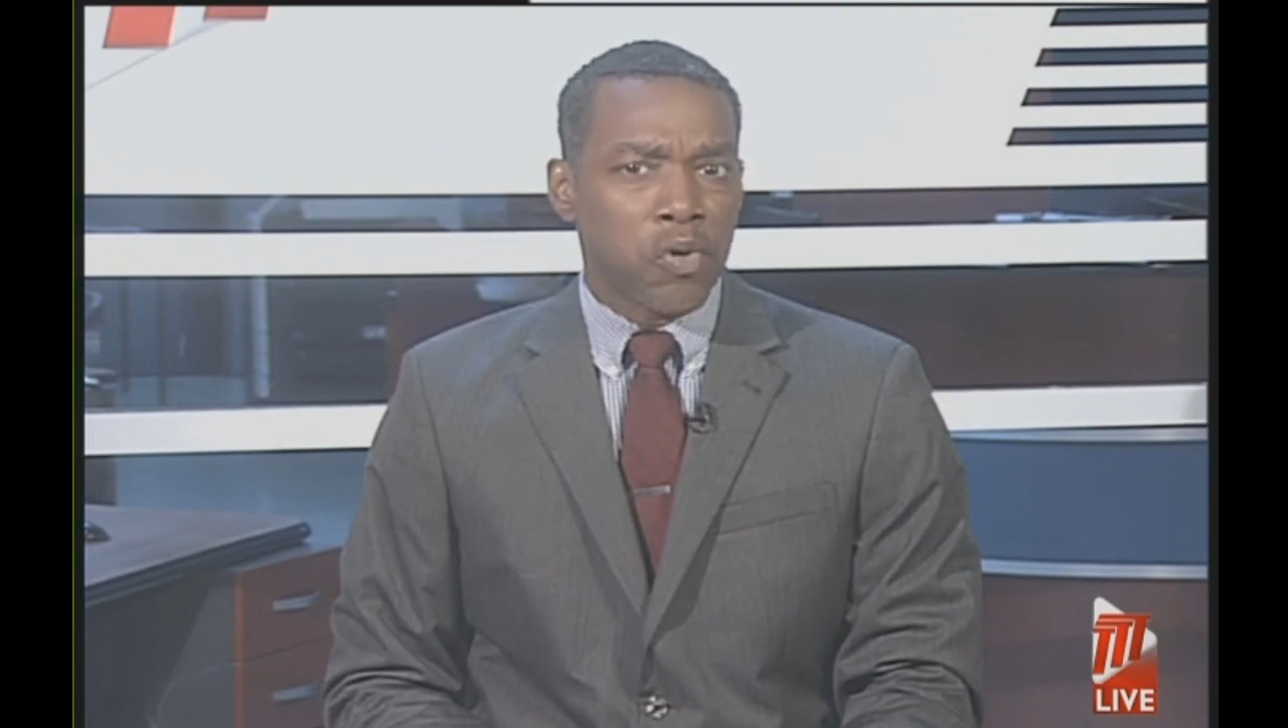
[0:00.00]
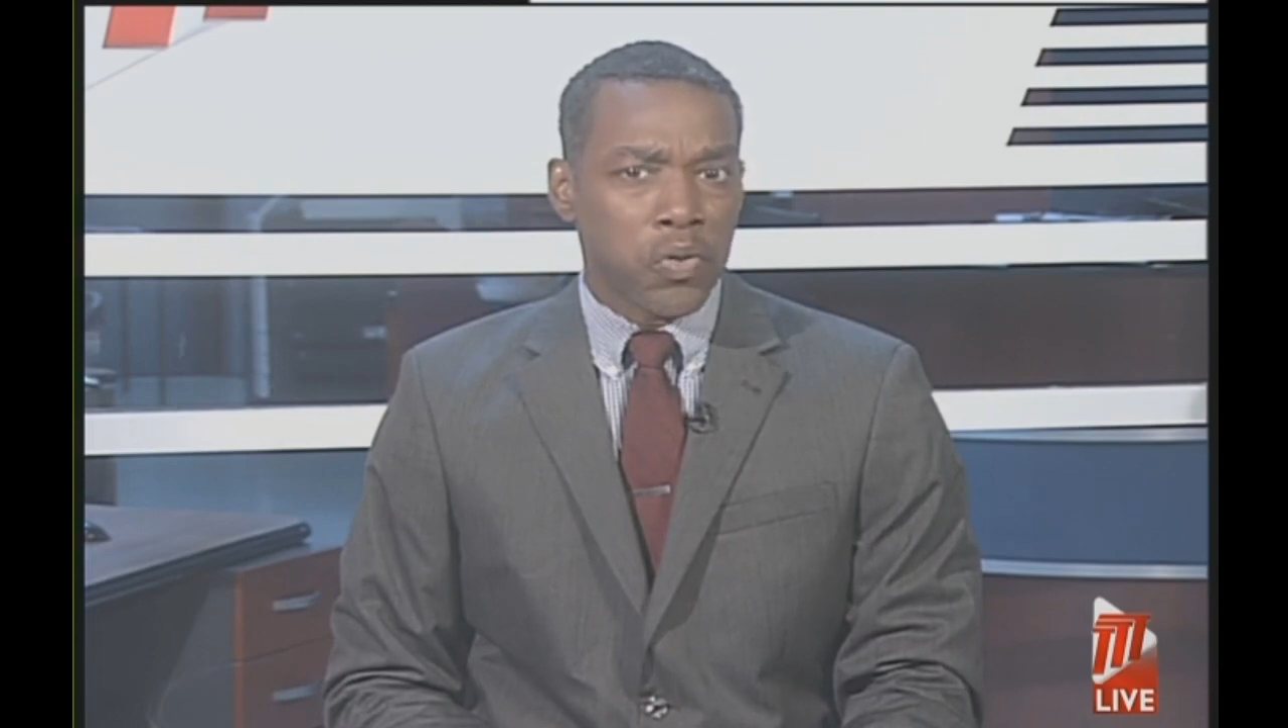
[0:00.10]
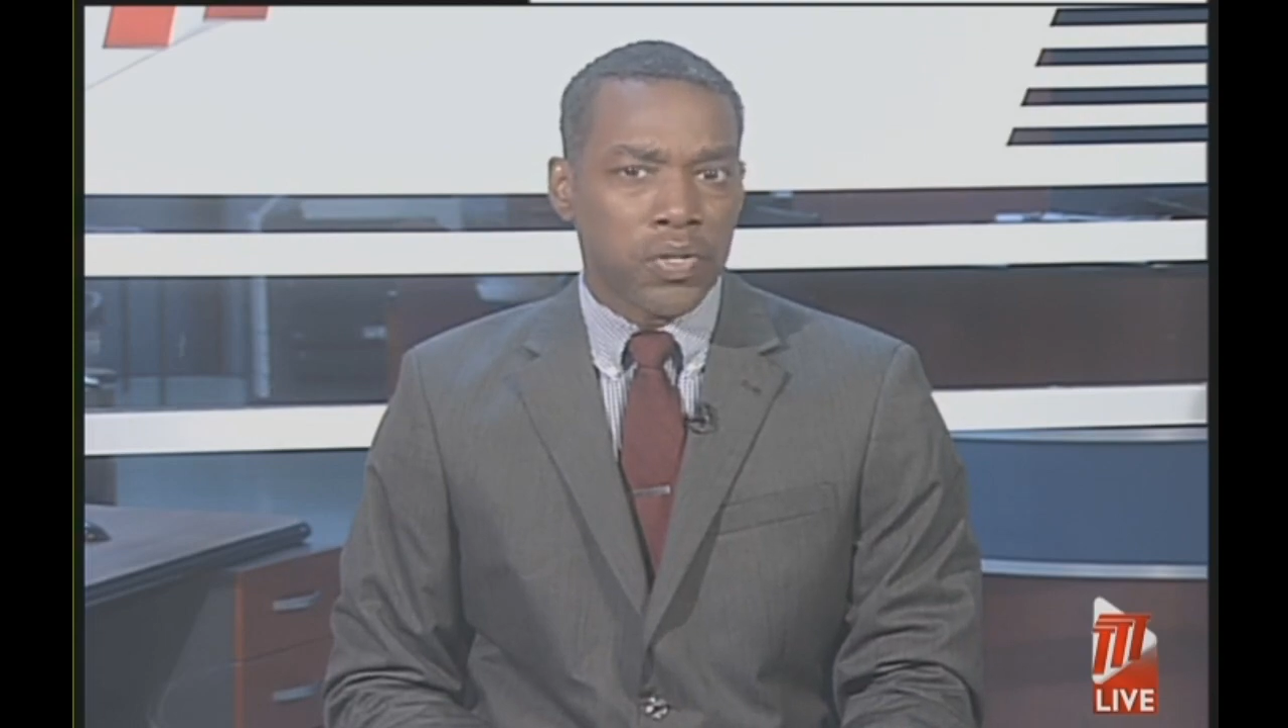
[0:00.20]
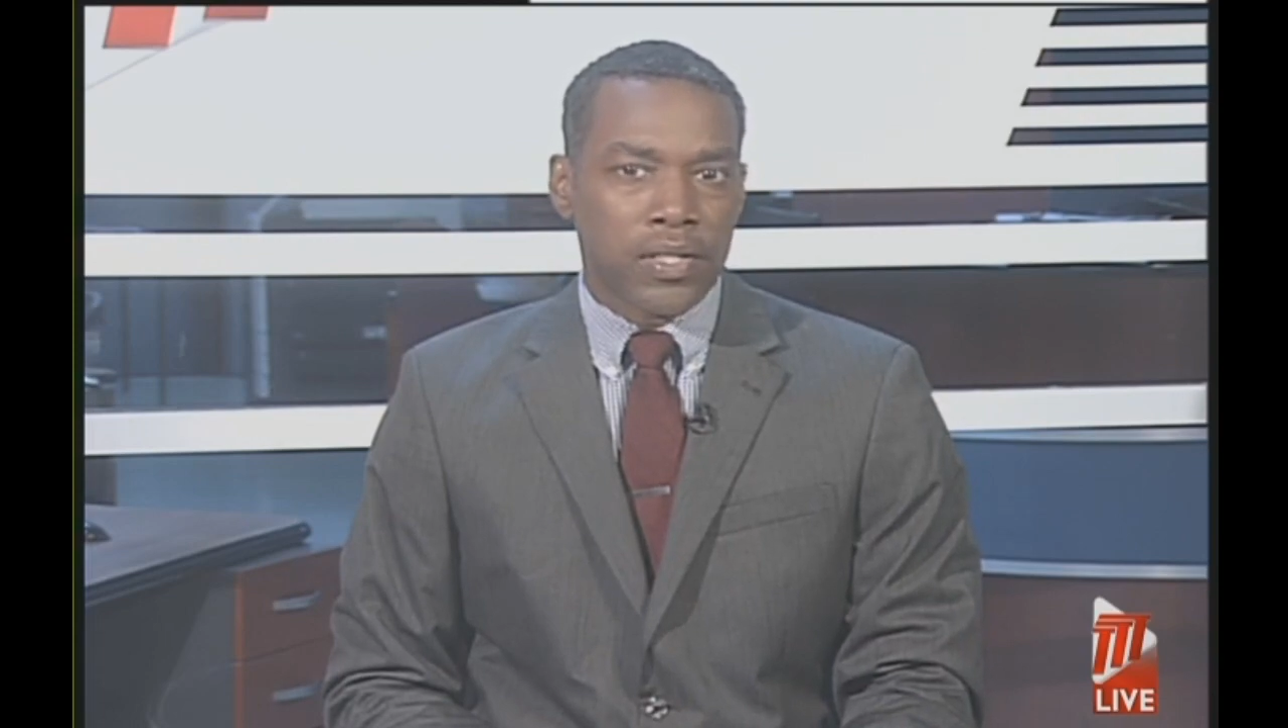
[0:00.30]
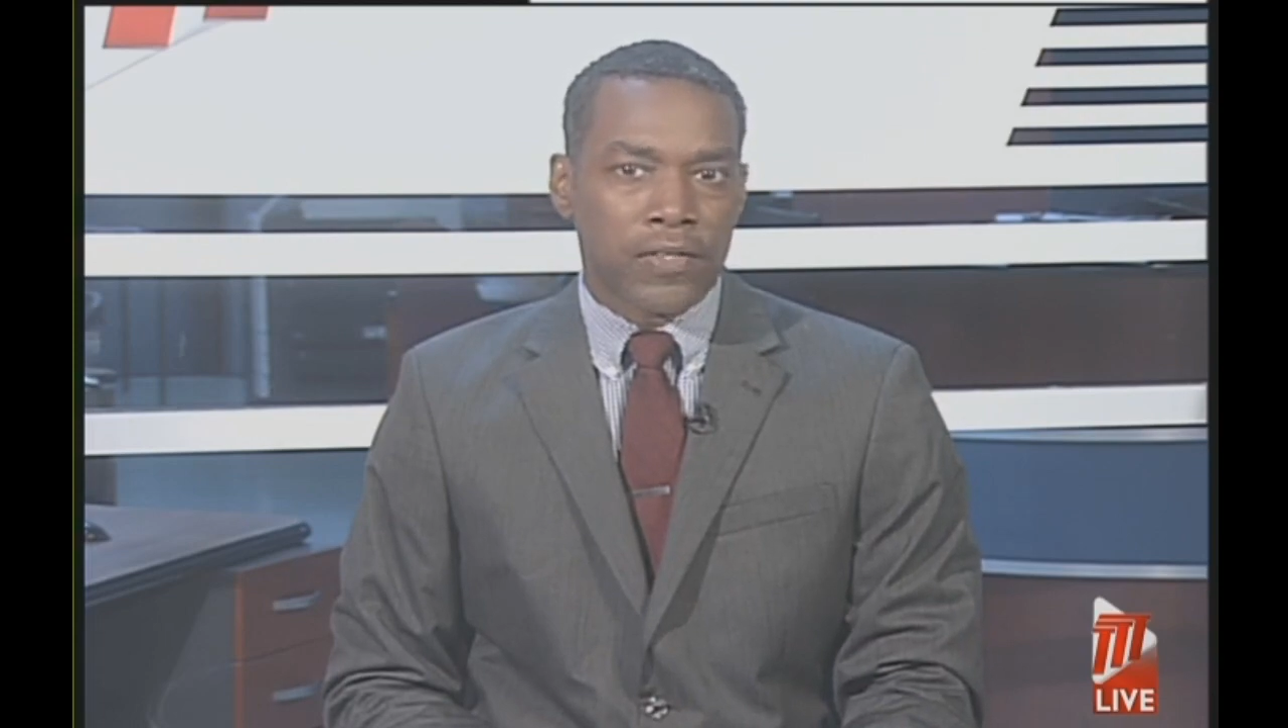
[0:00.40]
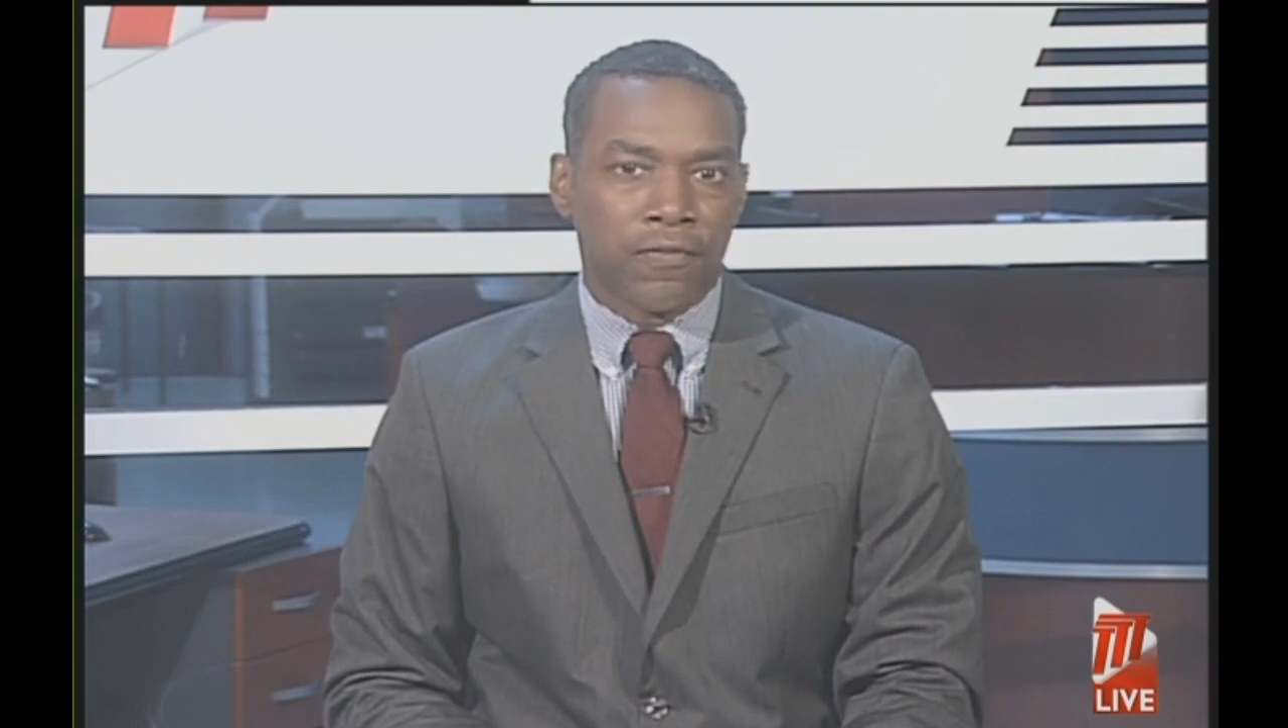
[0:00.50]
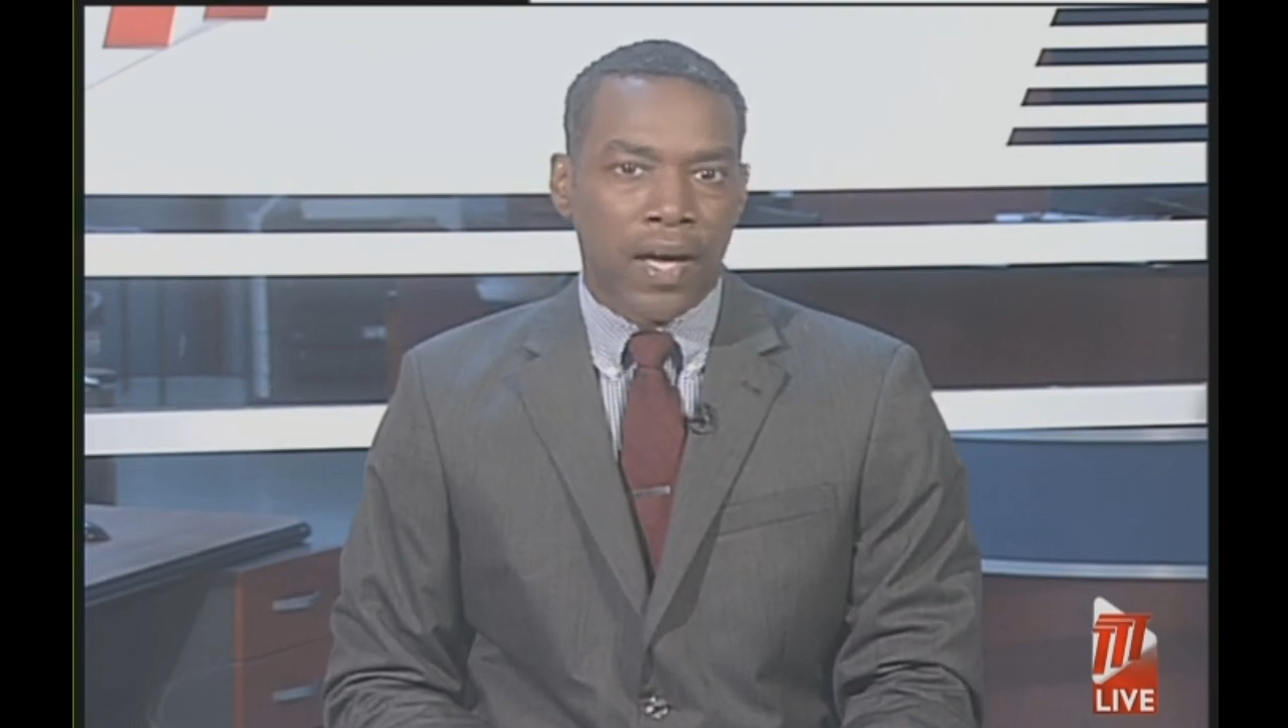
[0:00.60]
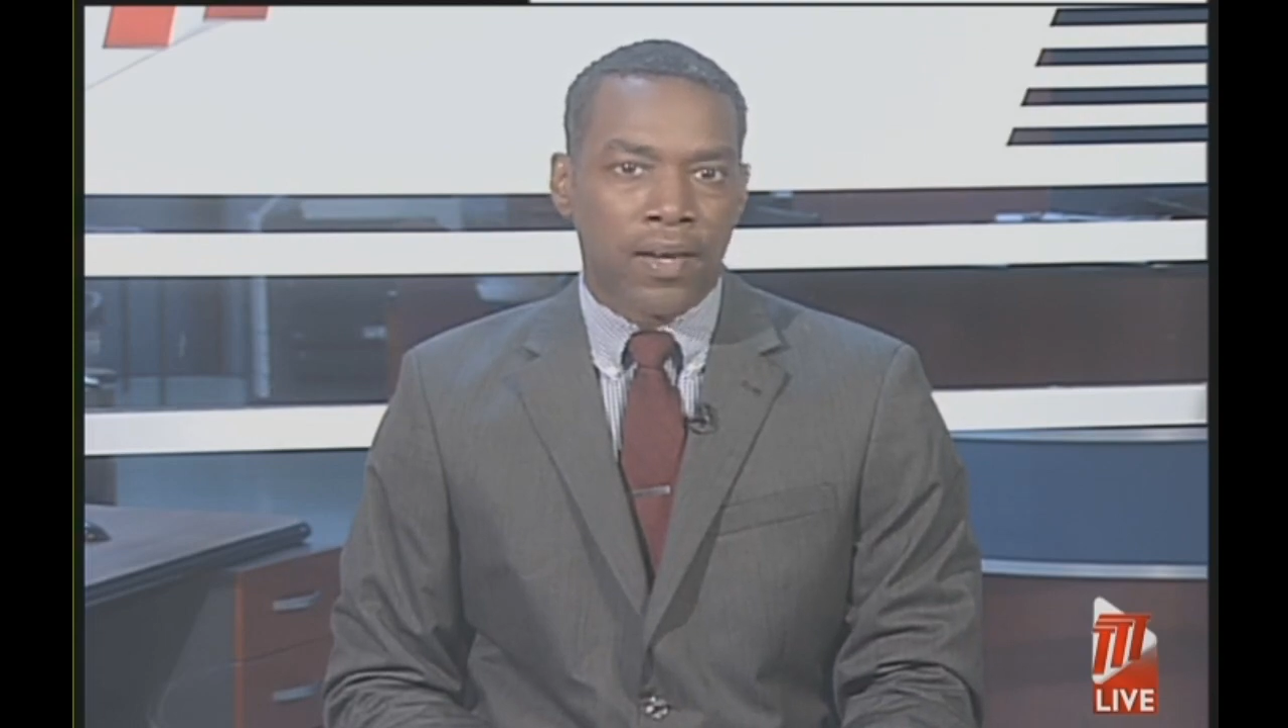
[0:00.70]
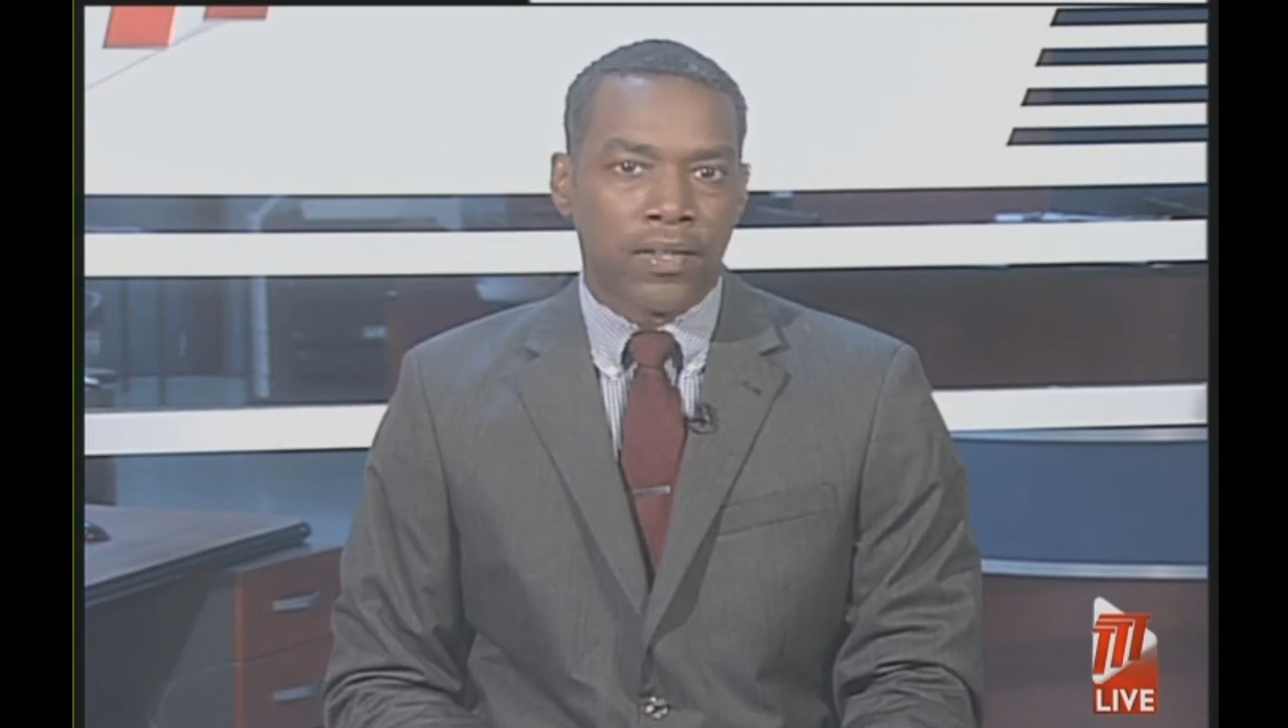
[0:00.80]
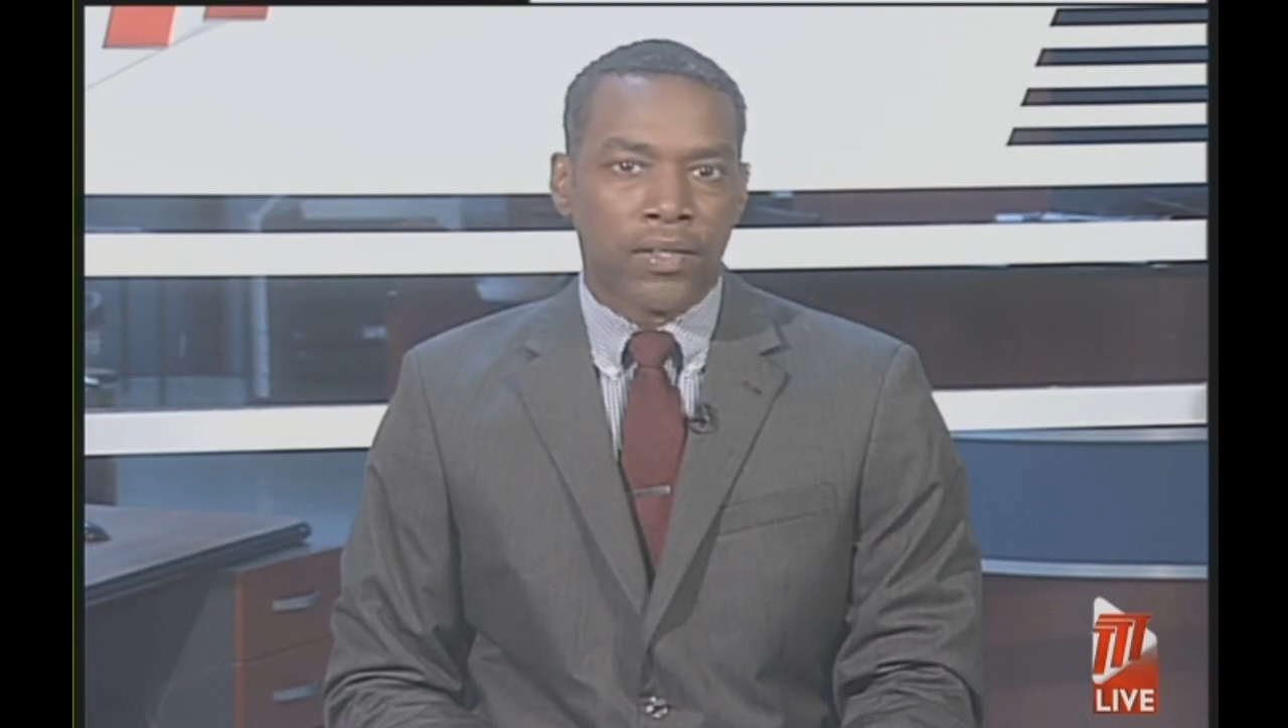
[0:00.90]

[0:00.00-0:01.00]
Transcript: motions filed